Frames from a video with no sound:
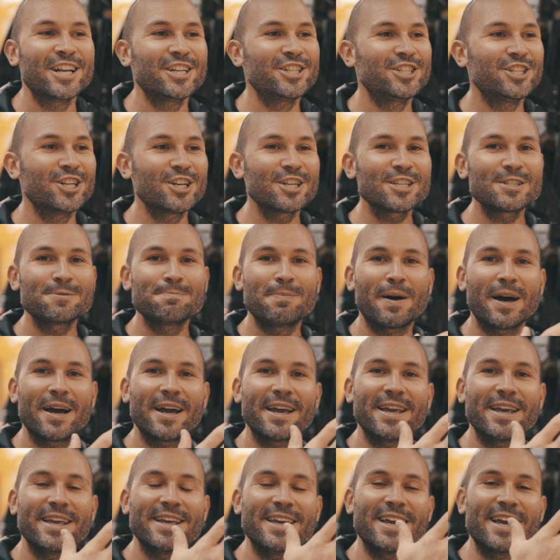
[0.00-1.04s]
just
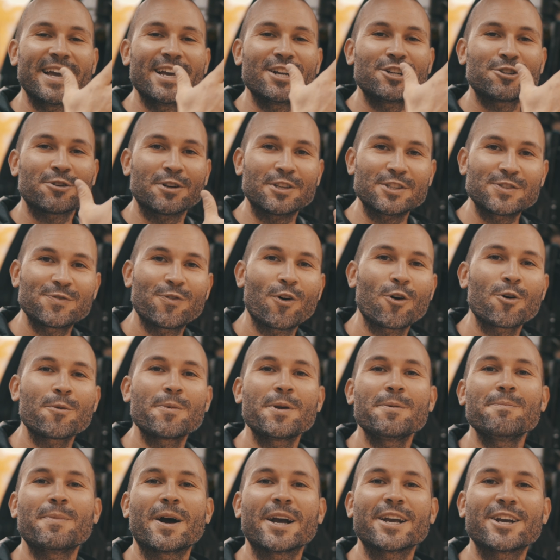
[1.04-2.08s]
by
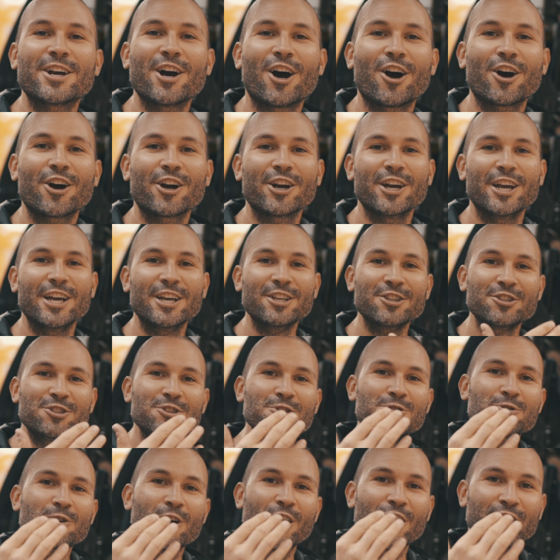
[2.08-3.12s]
transforming my car
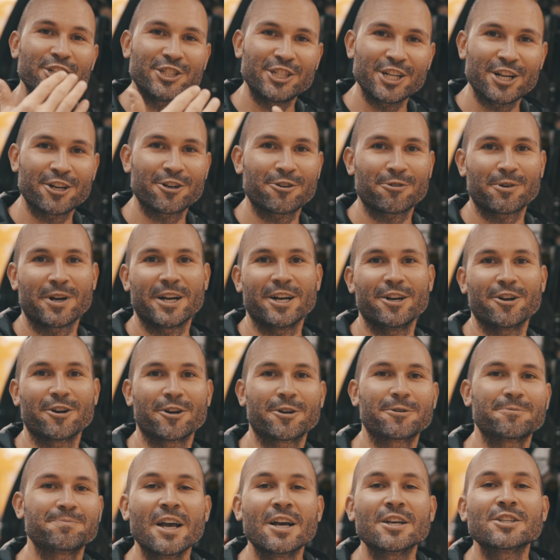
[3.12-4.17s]
into a
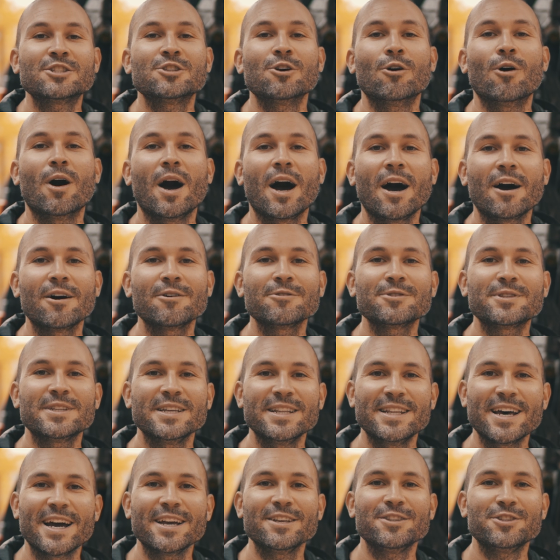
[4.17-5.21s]
generator. So how
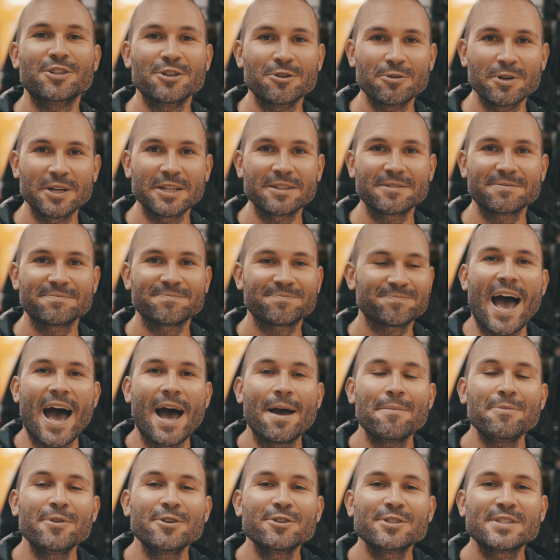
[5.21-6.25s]
did I do it?
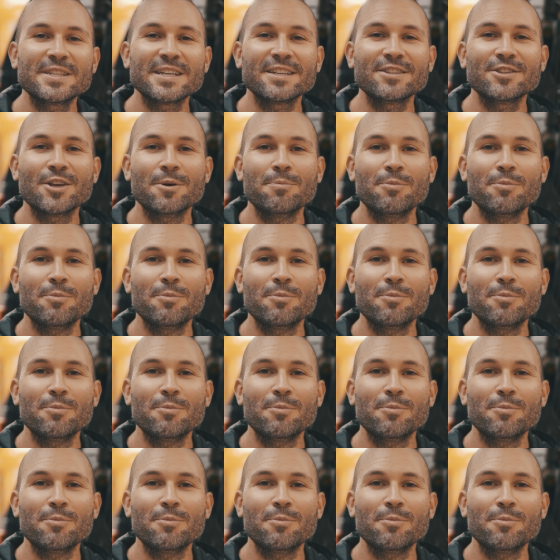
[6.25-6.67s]
I'm using the